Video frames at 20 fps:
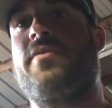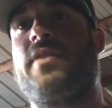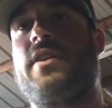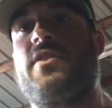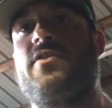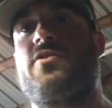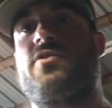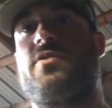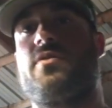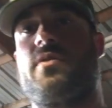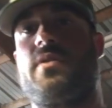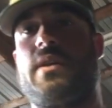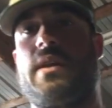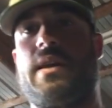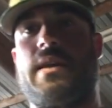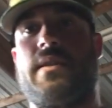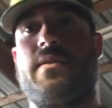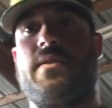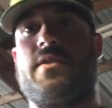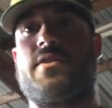of fish
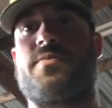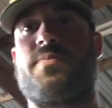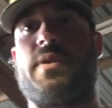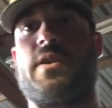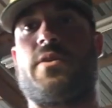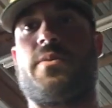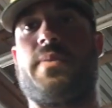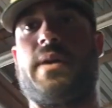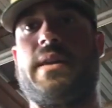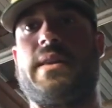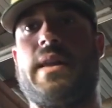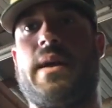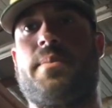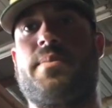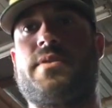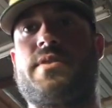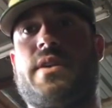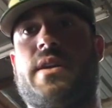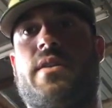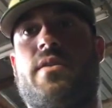hitting the spinner bait that
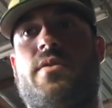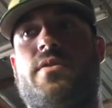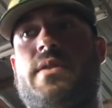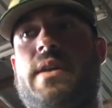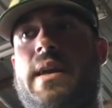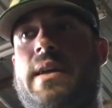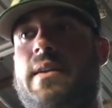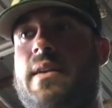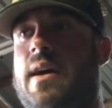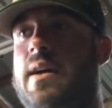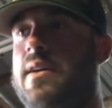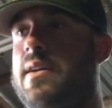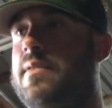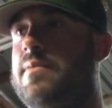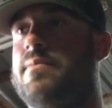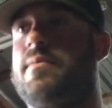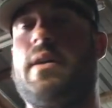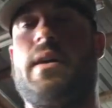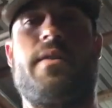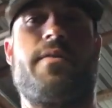particular day, knocking
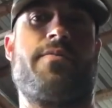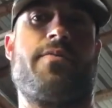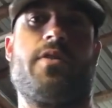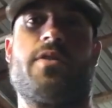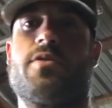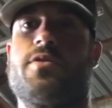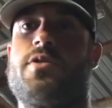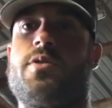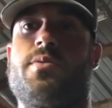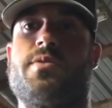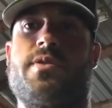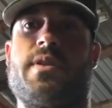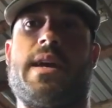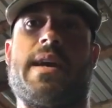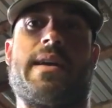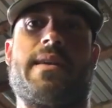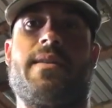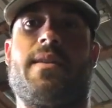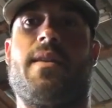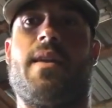a foot or two of
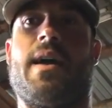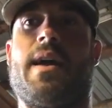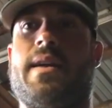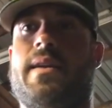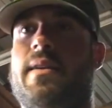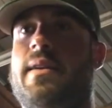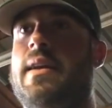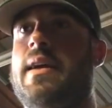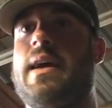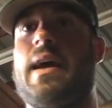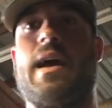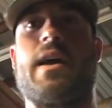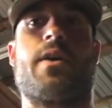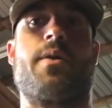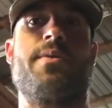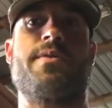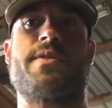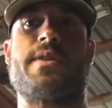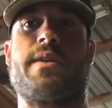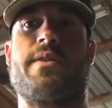slack in the line. I
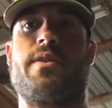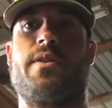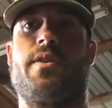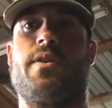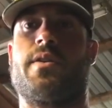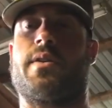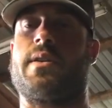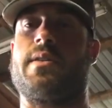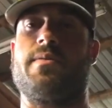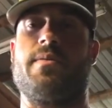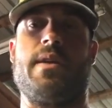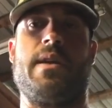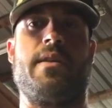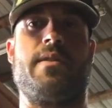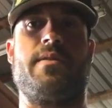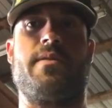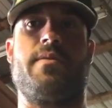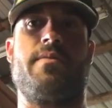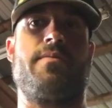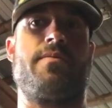go and set the hook
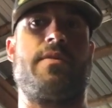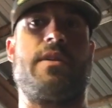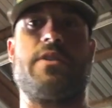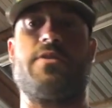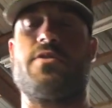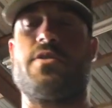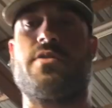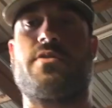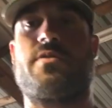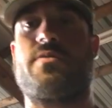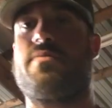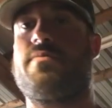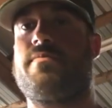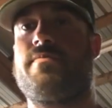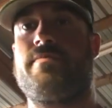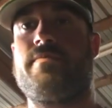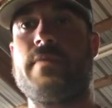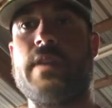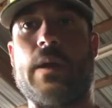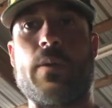and
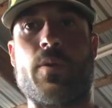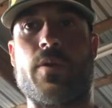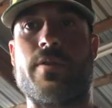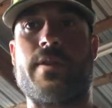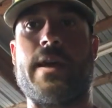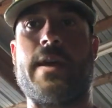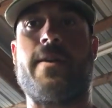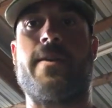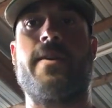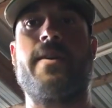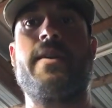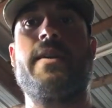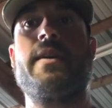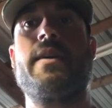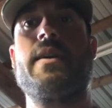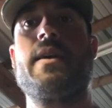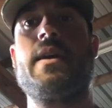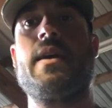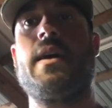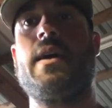they weren't there.
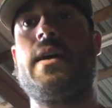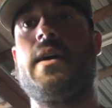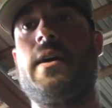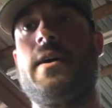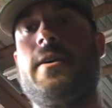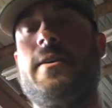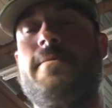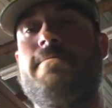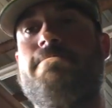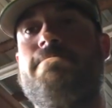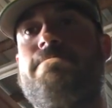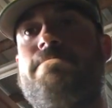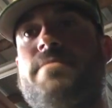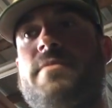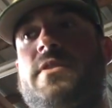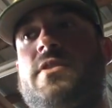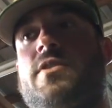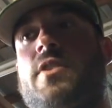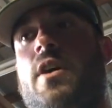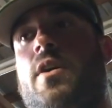
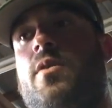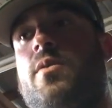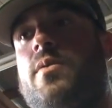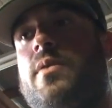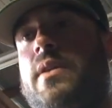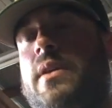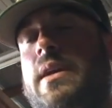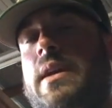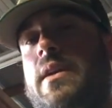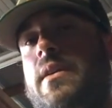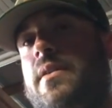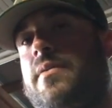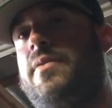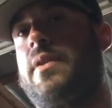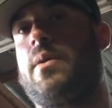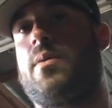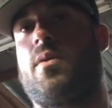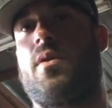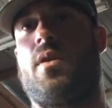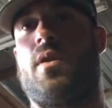So again, if
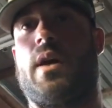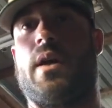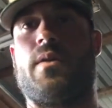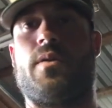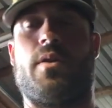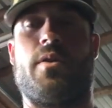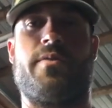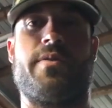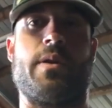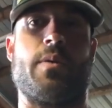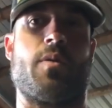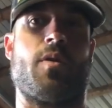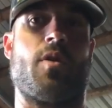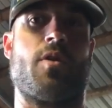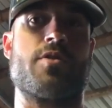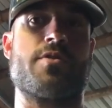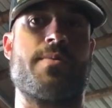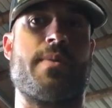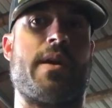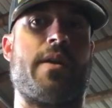they were, I don't know if they were
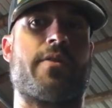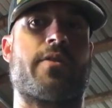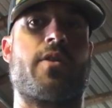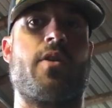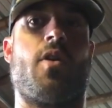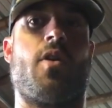largemouth,